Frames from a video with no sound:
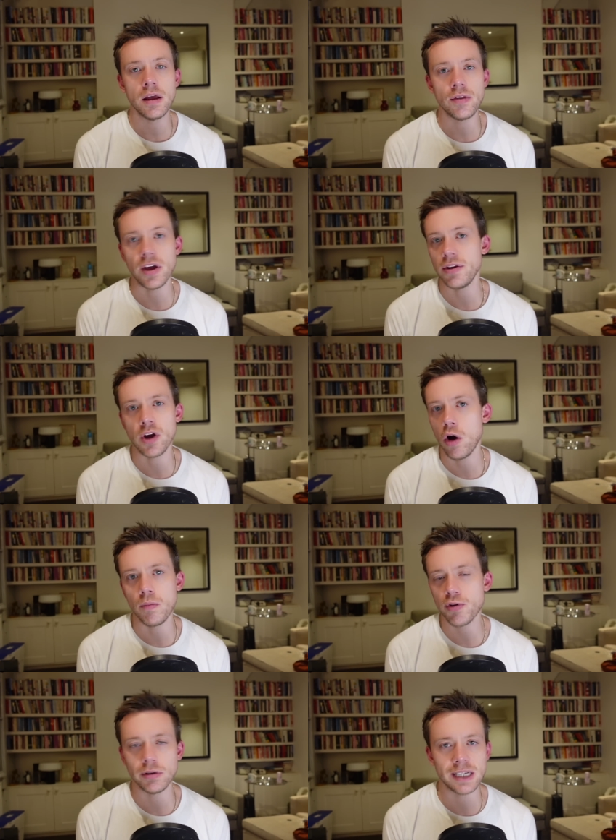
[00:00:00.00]
then you can't
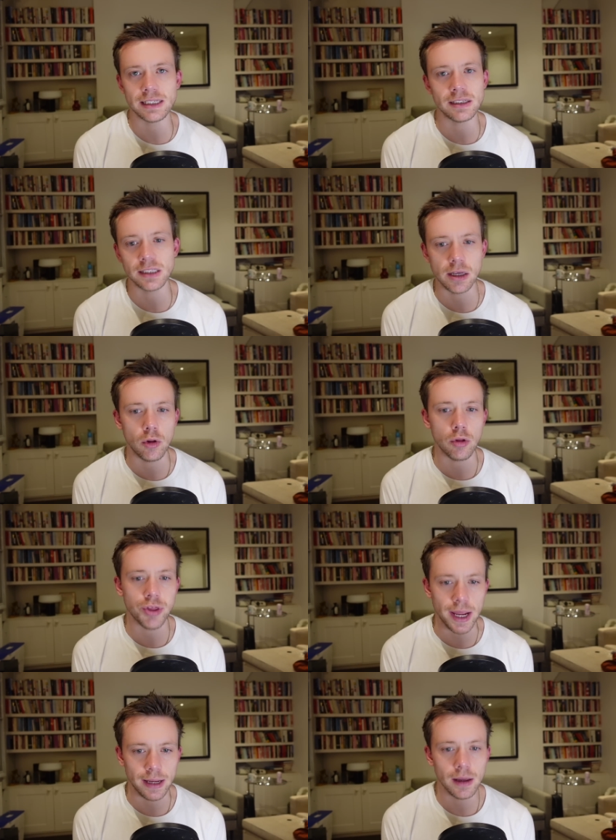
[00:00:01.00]
protest a single
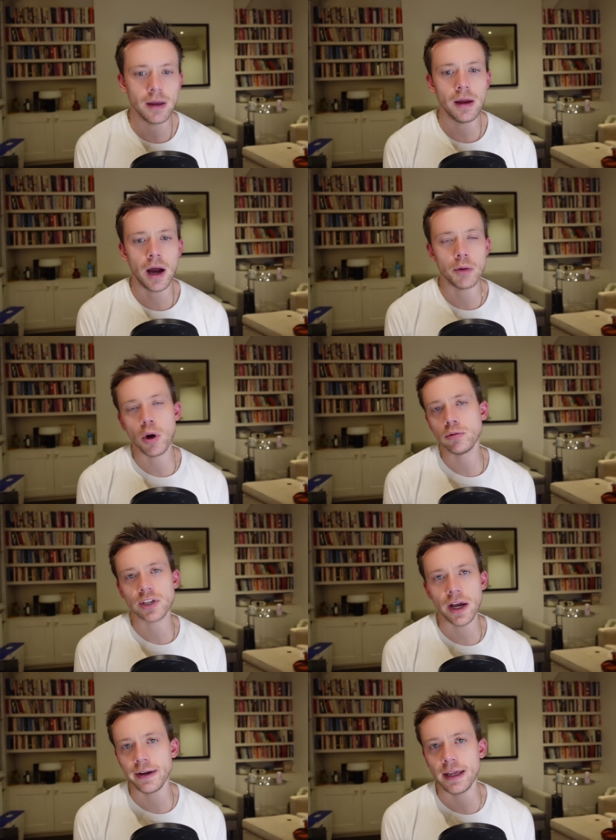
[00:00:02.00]
thing. I won't
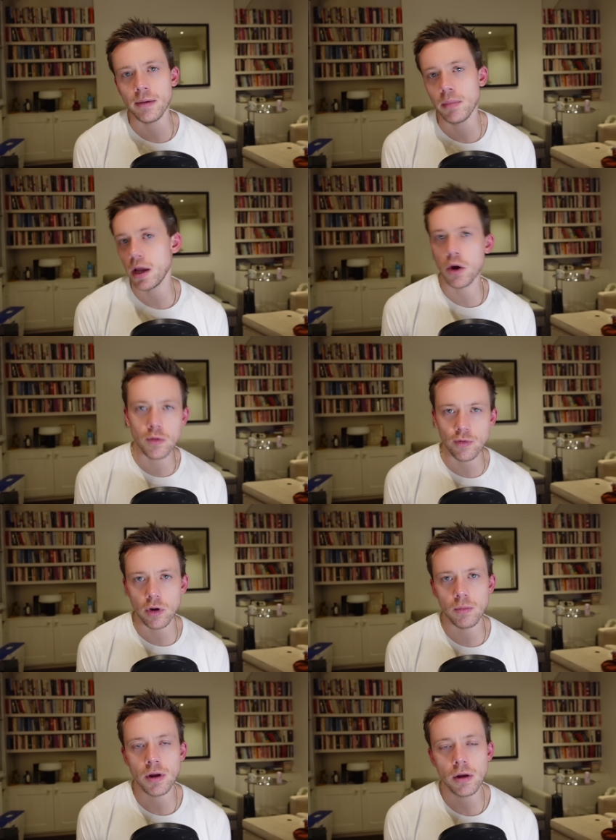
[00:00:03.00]
tidy my own
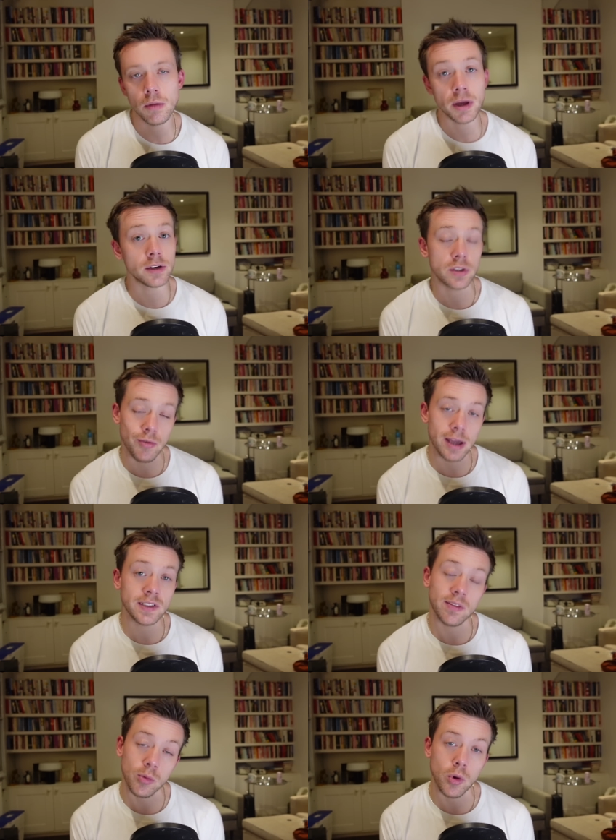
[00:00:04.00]
room because the
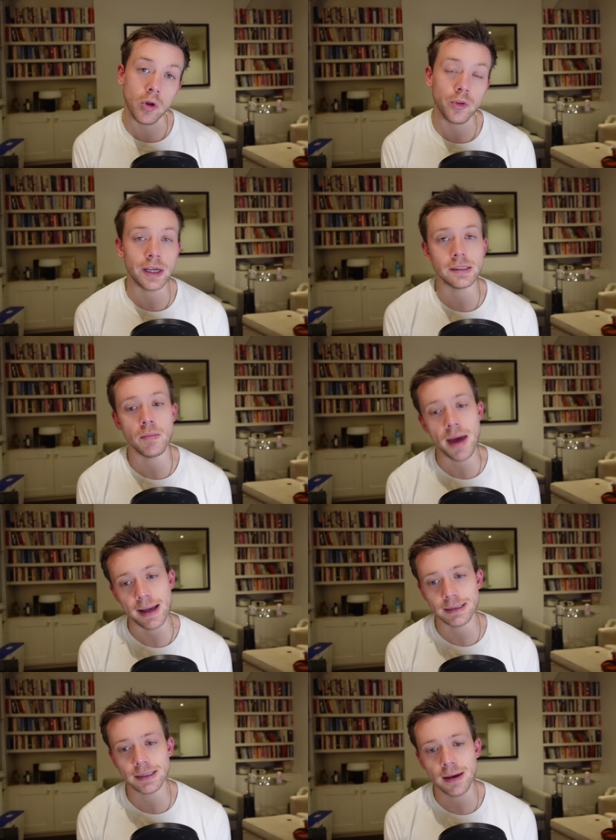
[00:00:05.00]
rest of the world is a
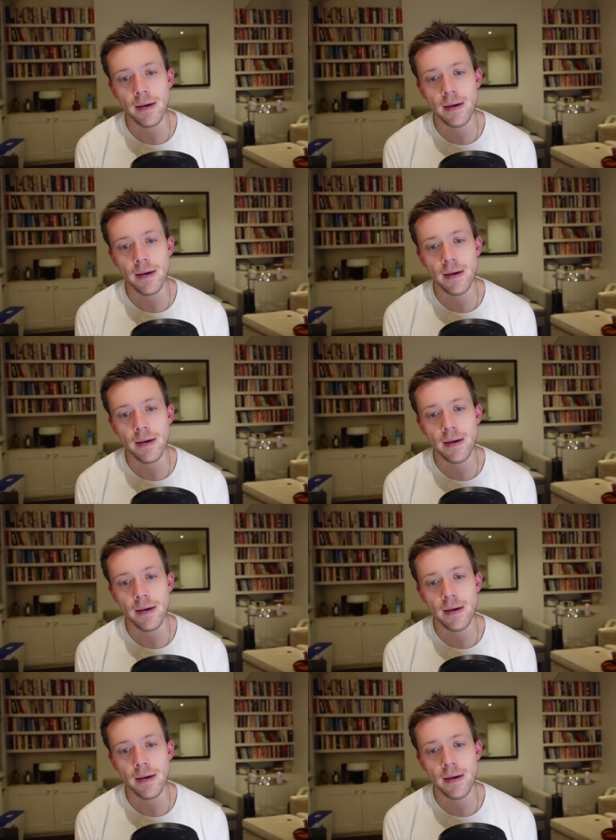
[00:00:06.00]
mess.